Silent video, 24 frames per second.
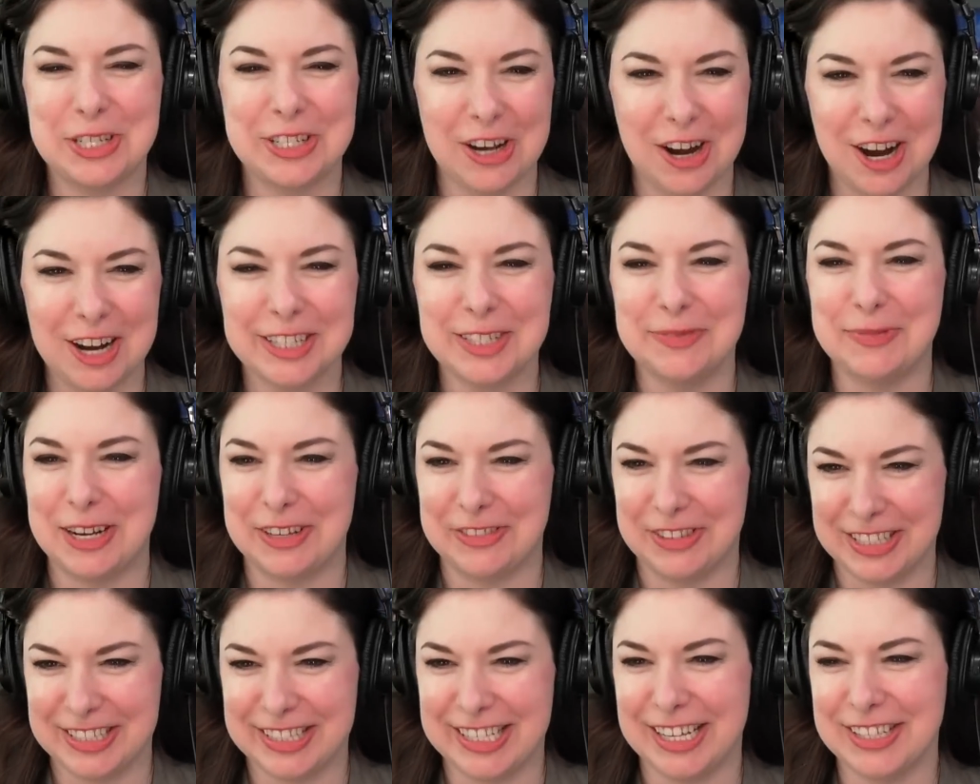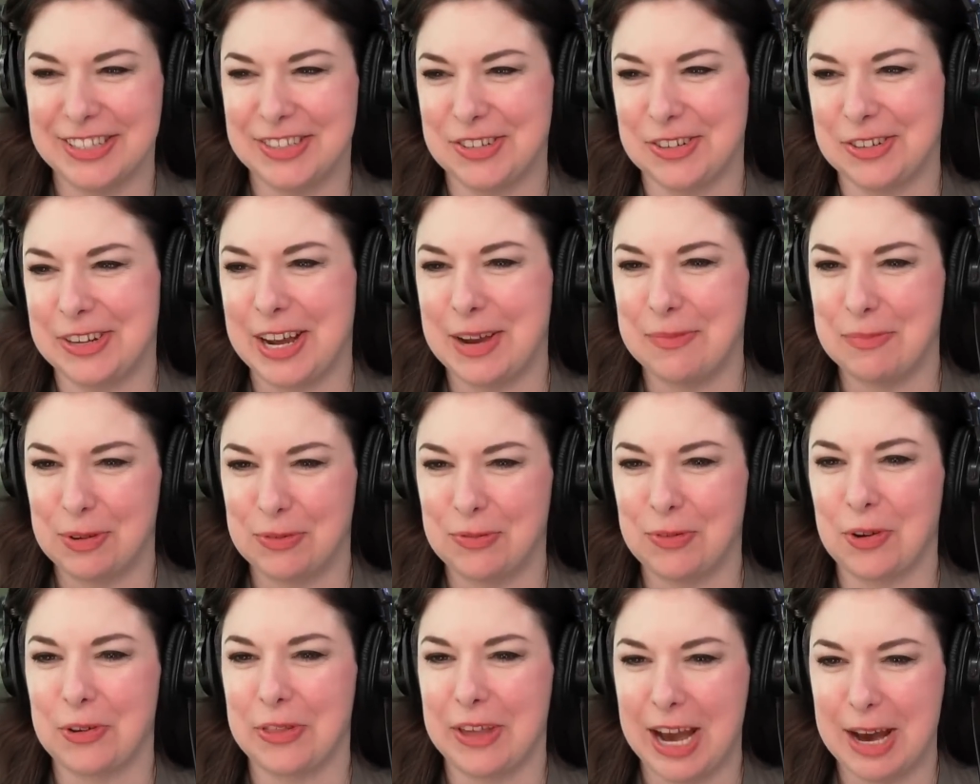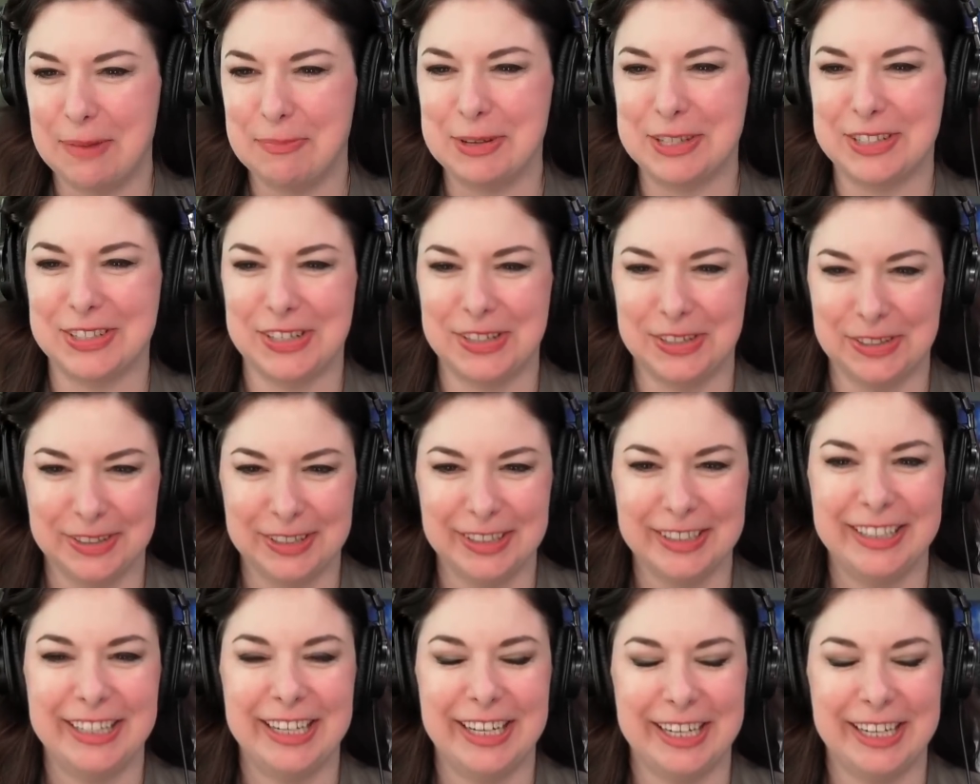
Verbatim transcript: we talked about this yesterday. Because we know the, the, topic. Episode. Of,